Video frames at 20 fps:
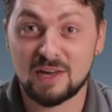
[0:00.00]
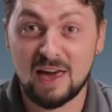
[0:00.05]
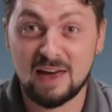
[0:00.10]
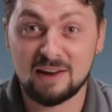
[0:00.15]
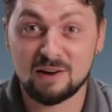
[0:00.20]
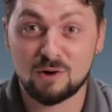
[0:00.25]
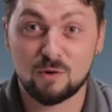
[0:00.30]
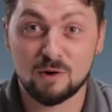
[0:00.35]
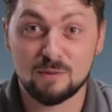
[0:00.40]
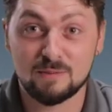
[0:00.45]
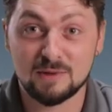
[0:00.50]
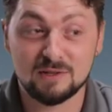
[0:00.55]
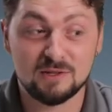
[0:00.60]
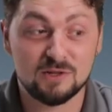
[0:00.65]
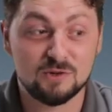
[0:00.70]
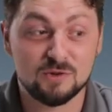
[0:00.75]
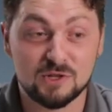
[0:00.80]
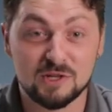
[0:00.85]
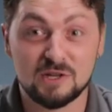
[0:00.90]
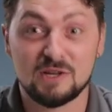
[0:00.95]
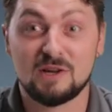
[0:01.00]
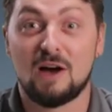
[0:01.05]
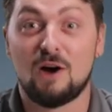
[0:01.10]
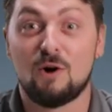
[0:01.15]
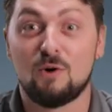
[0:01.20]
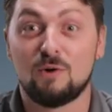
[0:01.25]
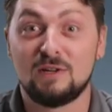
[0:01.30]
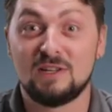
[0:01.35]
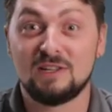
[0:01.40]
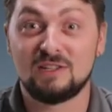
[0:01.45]
cat equipment you see
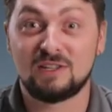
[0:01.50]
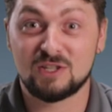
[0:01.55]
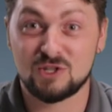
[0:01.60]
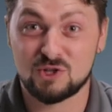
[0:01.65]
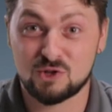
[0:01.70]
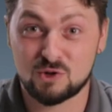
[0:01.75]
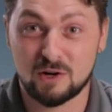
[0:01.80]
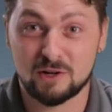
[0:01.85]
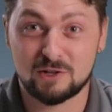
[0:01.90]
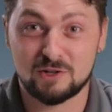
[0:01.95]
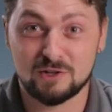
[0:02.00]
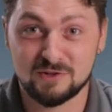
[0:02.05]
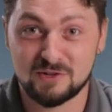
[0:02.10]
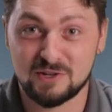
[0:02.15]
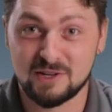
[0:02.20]
out in construction